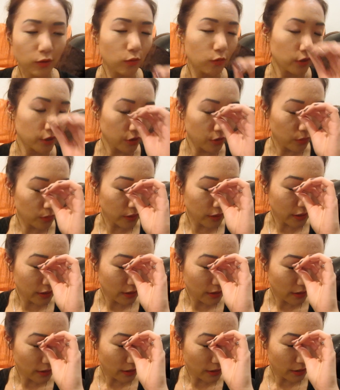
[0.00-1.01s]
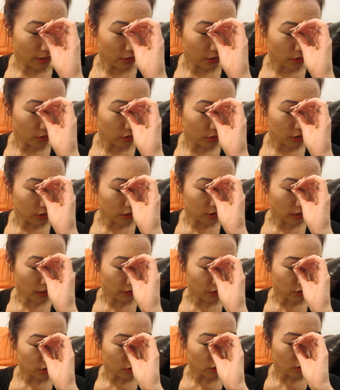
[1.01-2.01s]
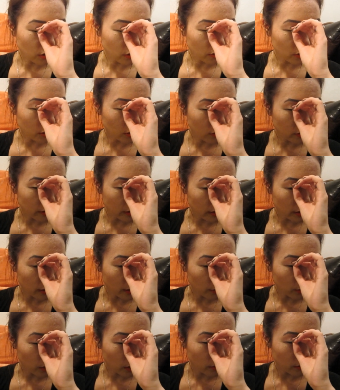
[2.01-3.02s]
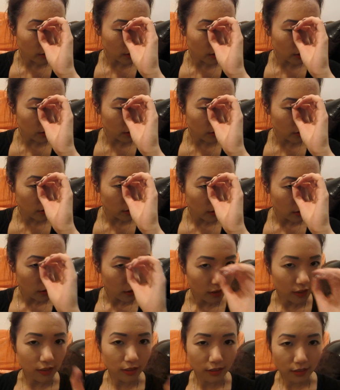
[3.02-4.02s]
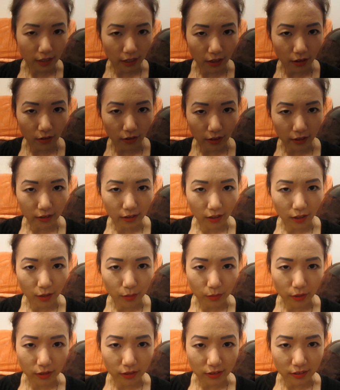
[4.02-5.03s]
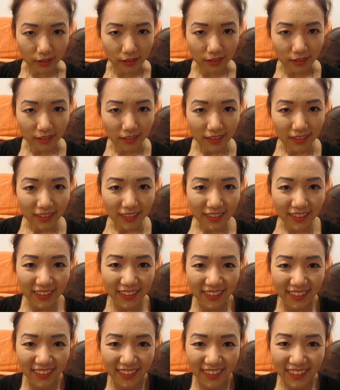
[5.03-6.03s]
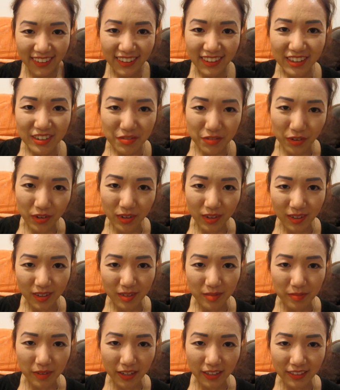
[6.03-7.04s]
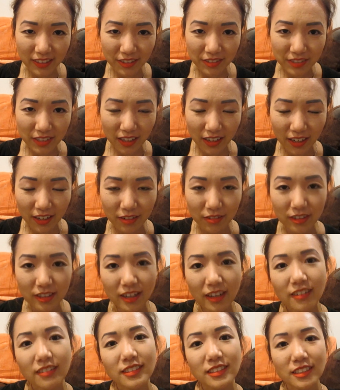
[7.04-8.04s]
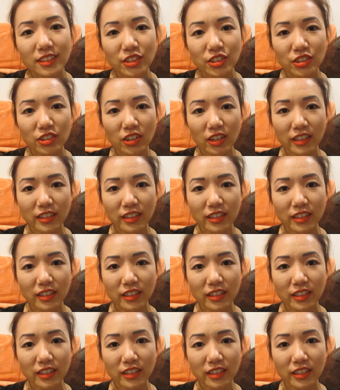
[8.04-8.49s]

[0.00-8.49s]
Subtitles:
When you blink, you would just have to do it over and over again. And I promise you, this is how I got monolid for my left eye when I was in junior high